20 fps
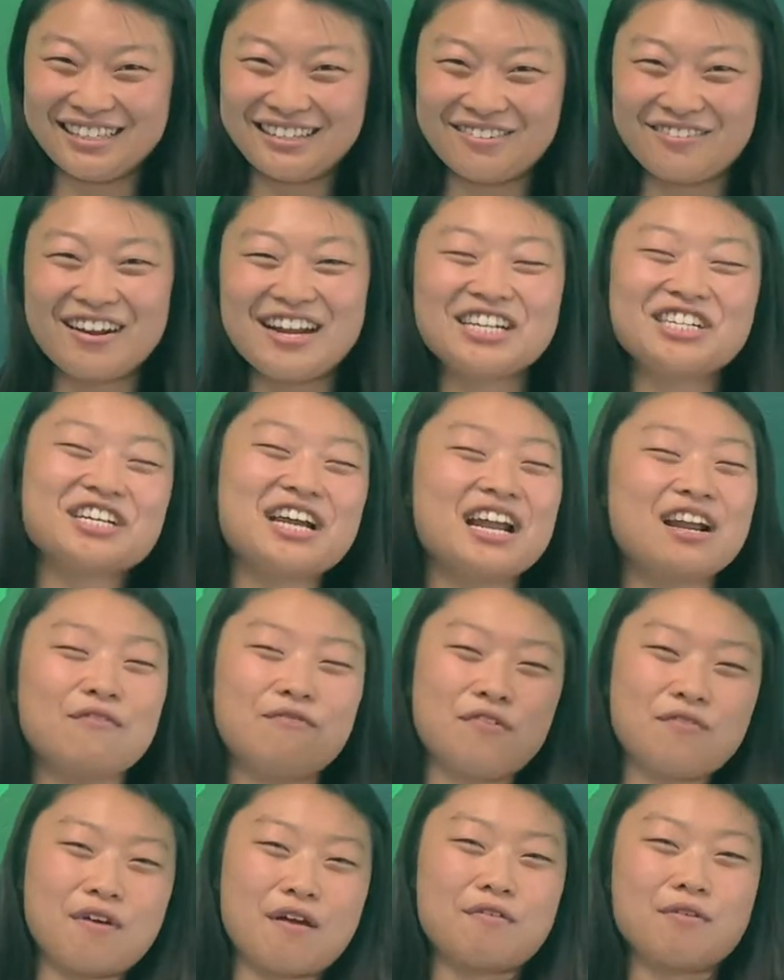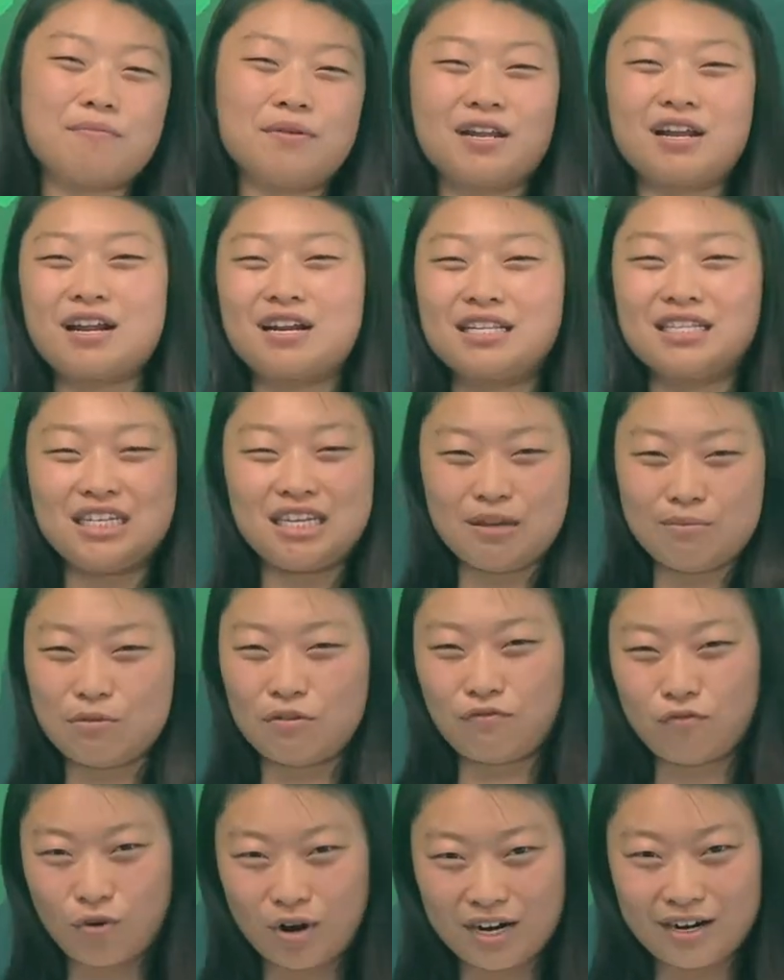Raise your hand if you've ever been on a team
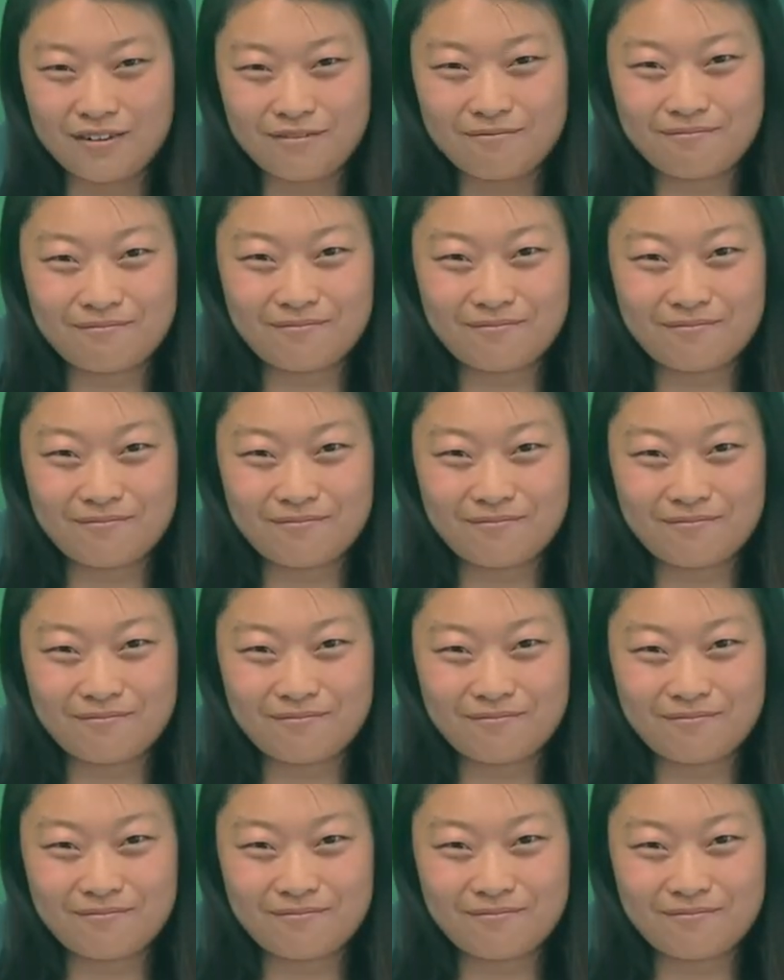before.